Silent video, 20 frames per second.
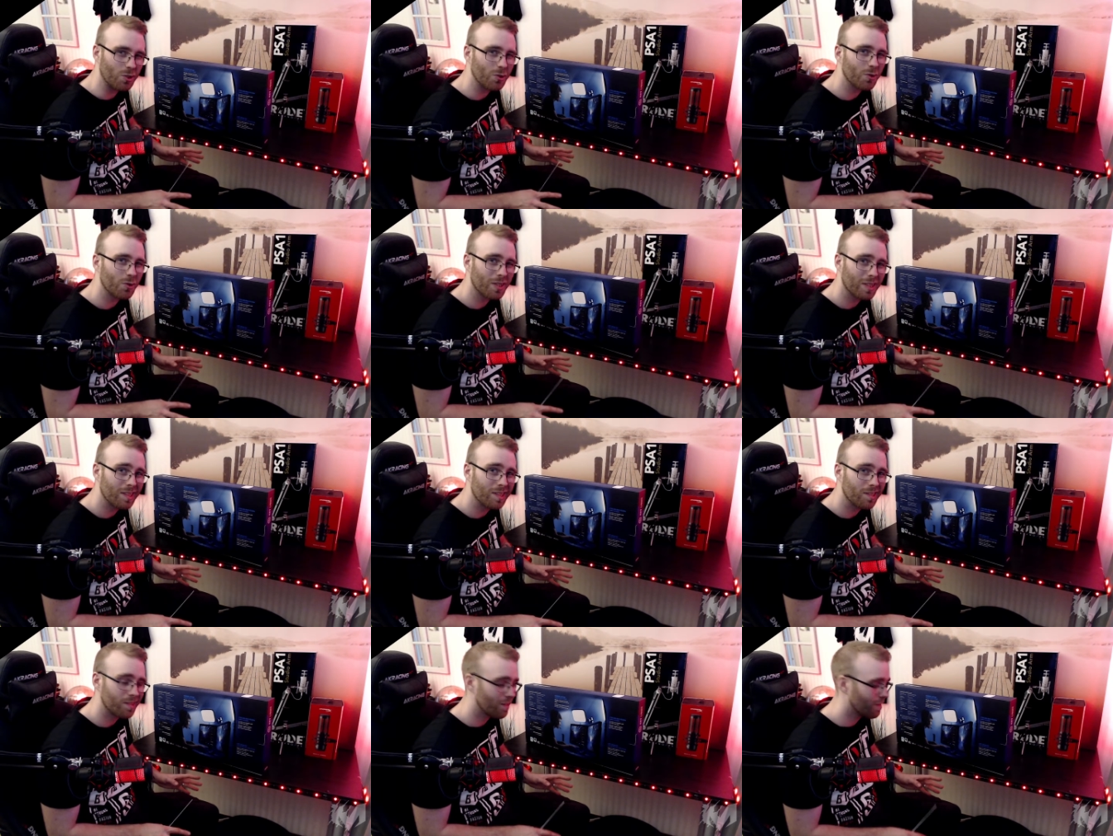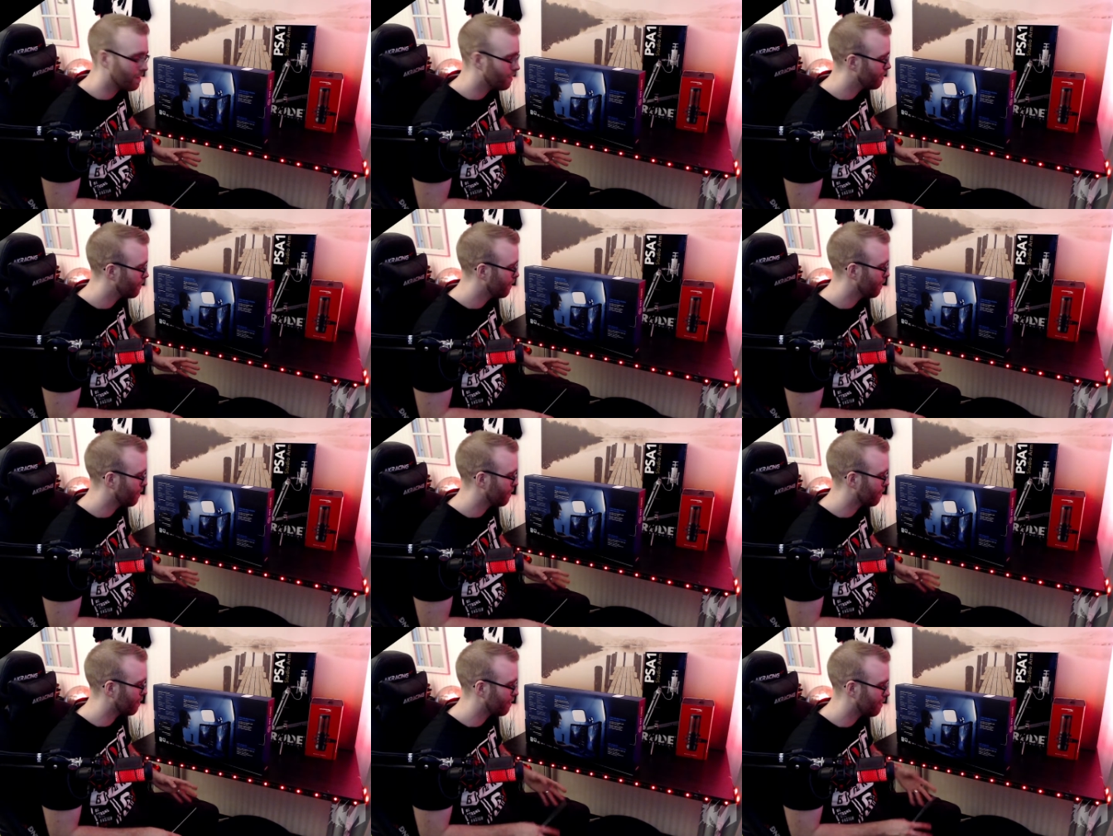at this.
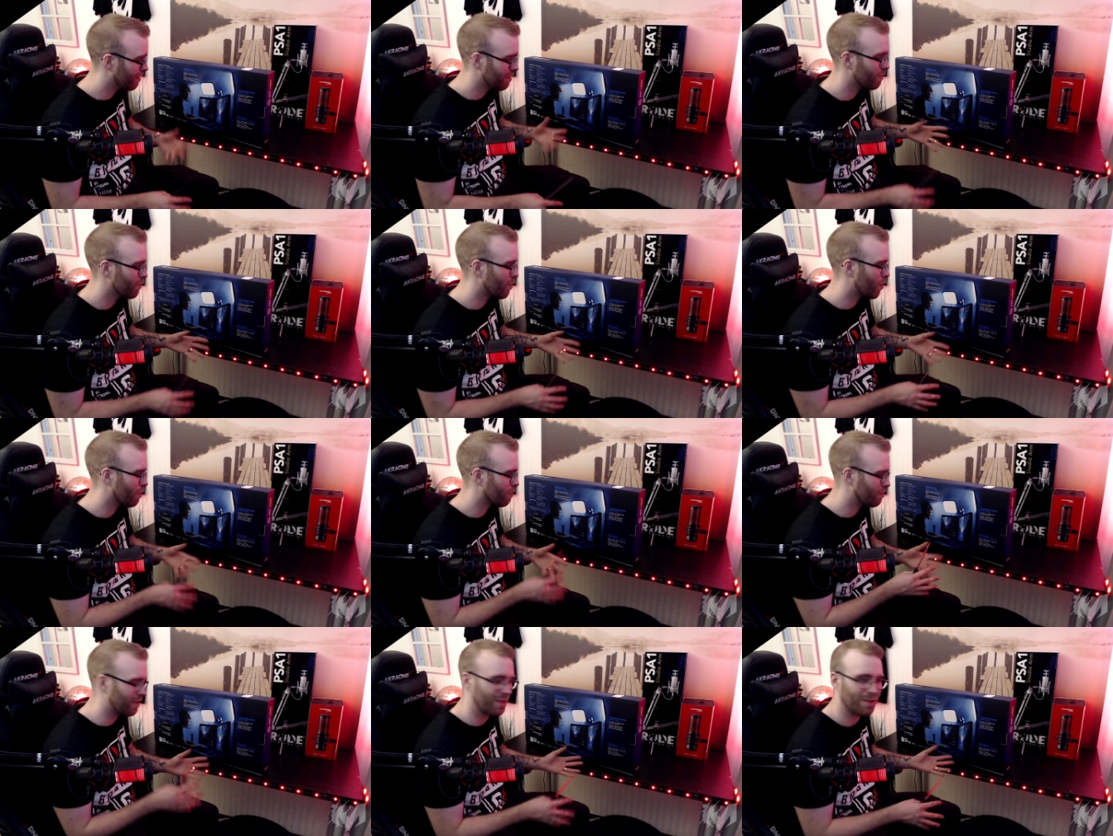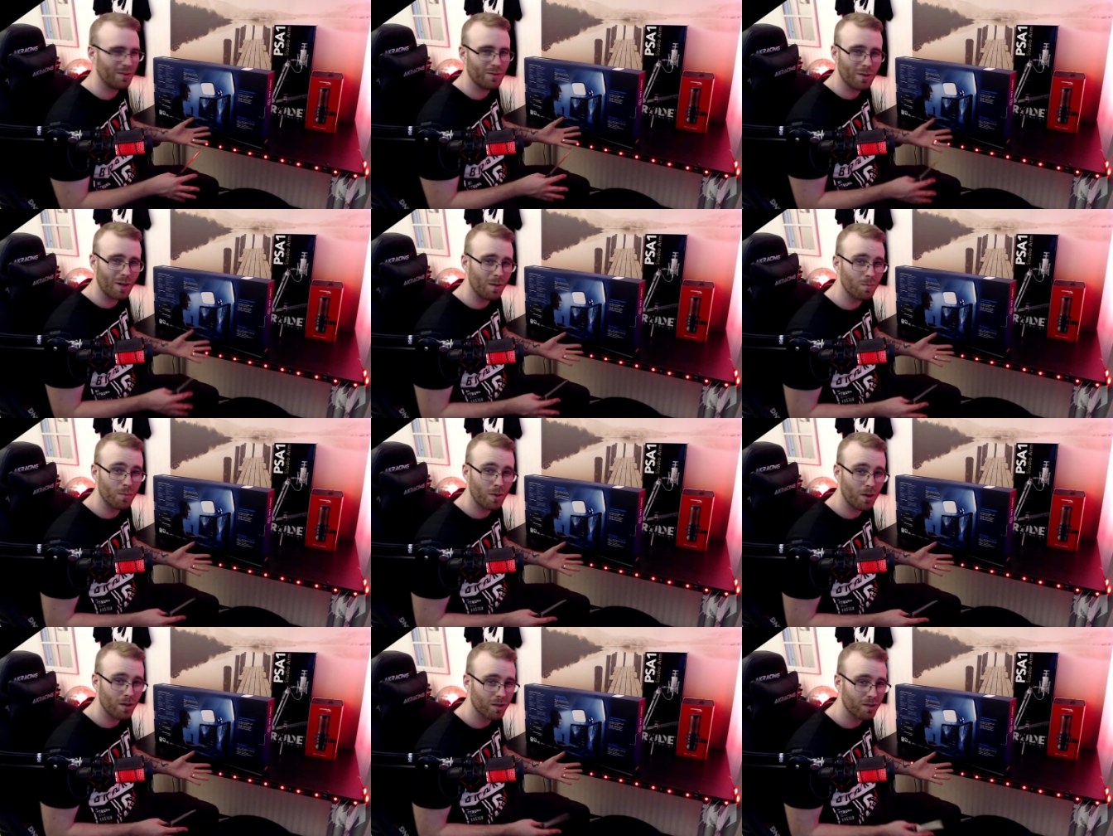So this is mostly an
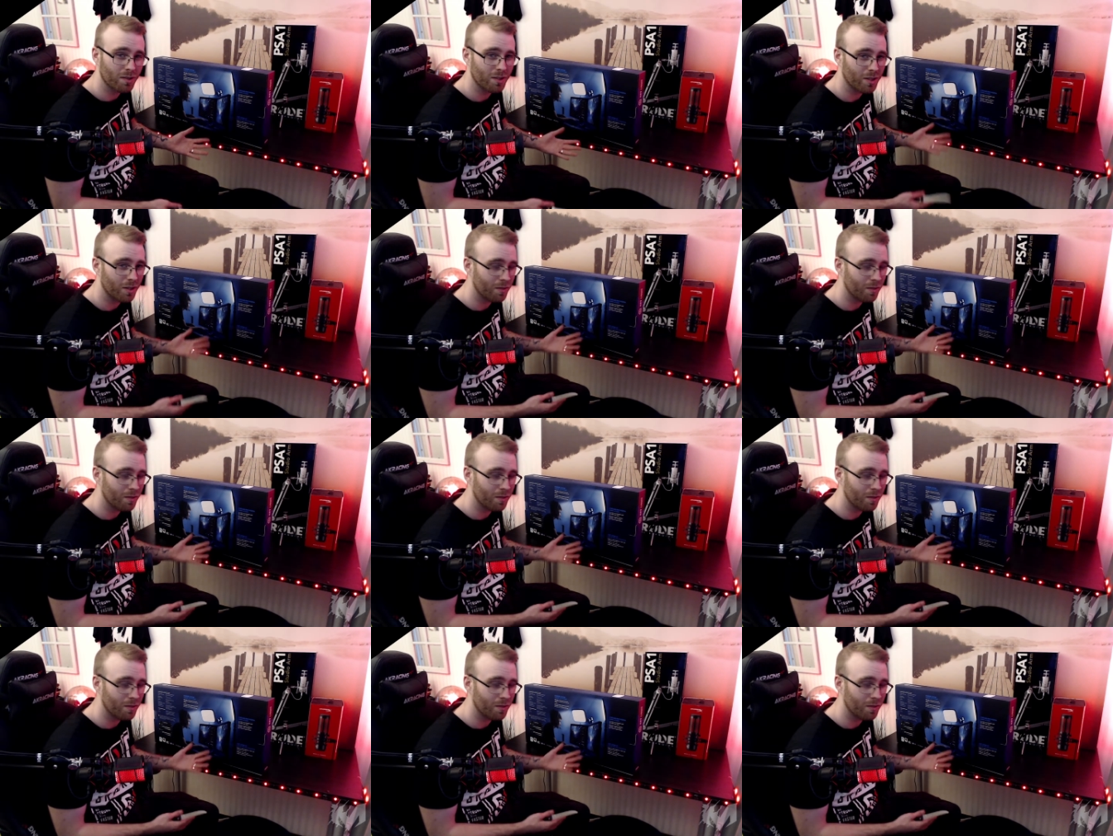unboxing of